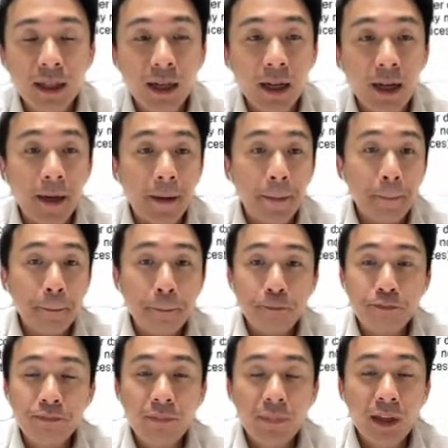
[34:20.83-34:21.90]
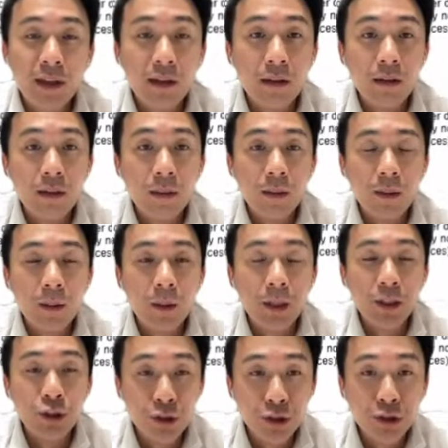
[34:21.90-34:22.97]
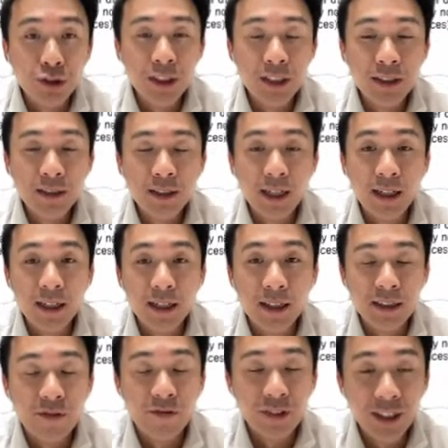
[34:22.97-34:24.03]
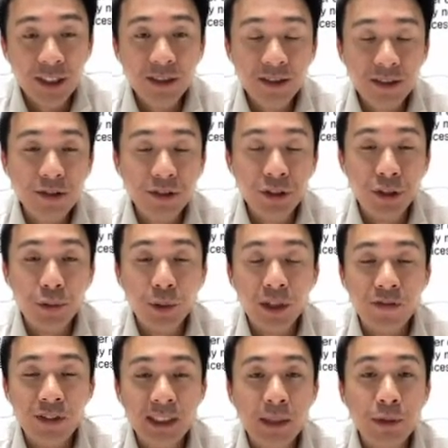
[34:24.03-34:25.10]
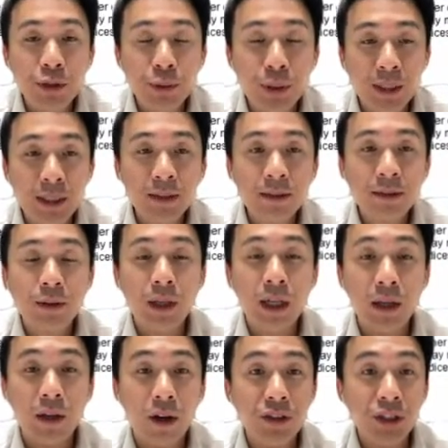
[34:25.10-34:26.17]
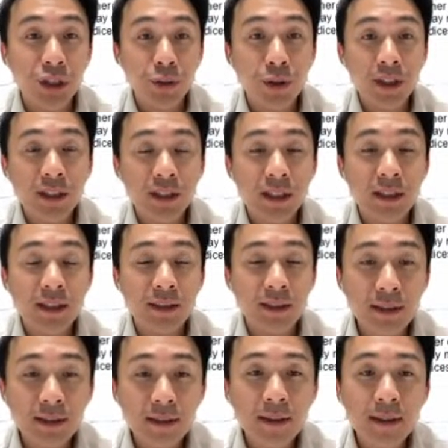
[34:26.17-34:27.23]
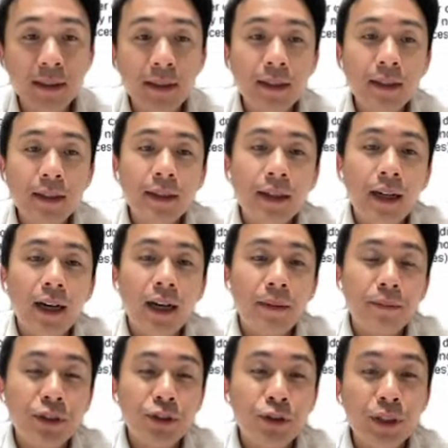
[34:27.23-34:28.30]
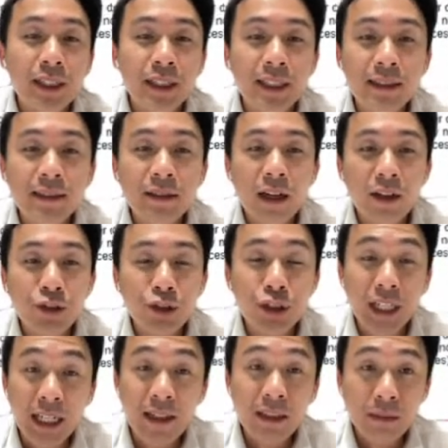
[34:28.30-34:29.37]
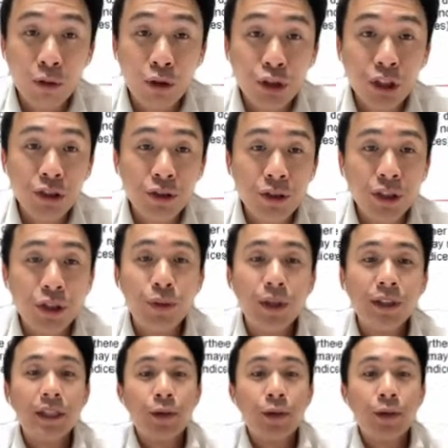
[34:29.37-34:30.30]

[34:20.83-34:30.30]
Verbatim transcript: um, introduce this. Uh, it's a first, you know, we're the first time we're doing this uh, on the US indices. Um, so it this allows you to gain exposure to the US